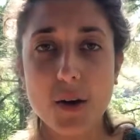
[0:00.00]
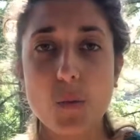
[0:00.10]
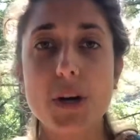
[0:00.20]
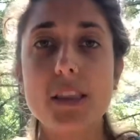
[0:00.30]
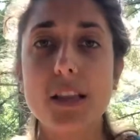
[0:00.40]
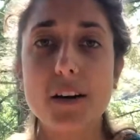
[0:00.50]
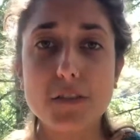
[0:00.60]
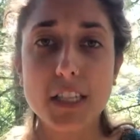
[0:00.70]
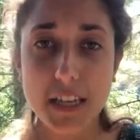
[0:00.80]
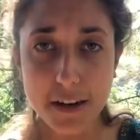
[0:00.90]
We'd love
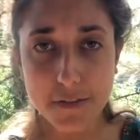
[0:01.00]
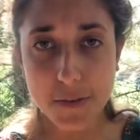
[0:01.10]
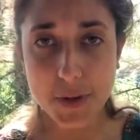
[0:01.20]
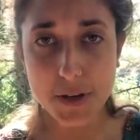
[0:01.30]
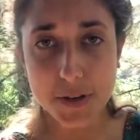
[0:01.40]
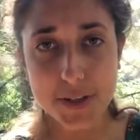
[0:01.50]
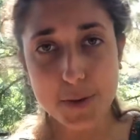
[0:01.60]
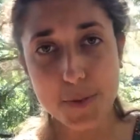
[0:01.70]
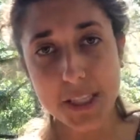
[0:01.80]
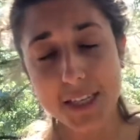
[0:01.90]
to hear from you, so
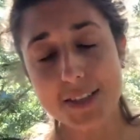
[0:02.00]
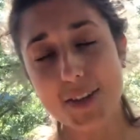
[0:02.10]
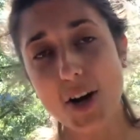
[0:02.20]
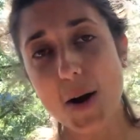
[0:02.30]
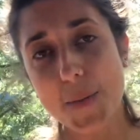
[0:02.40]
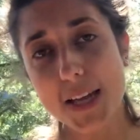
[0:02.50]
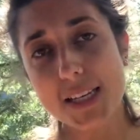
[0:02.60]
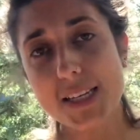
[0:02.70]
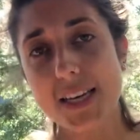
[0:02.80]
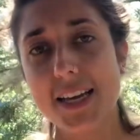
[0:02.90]
please comment